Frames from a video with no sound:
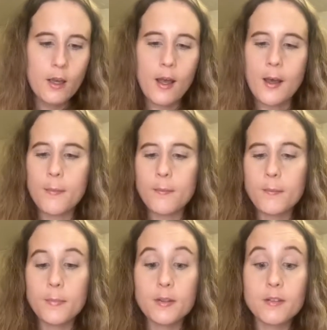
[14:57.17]

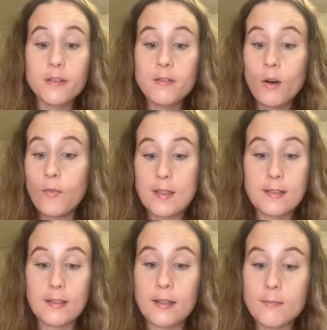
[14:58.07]
But
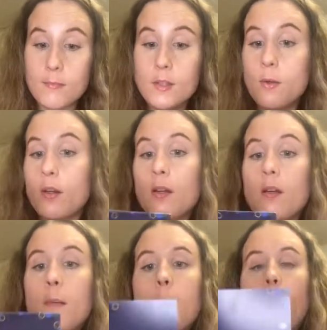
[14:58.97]
obviously you can
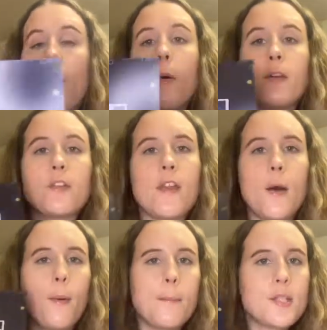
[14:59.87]
pop onto their
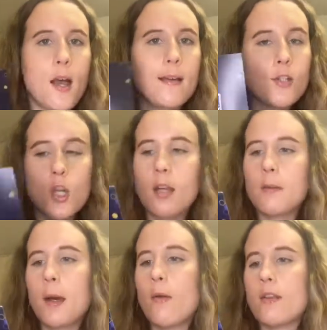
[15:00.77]
website and check them out.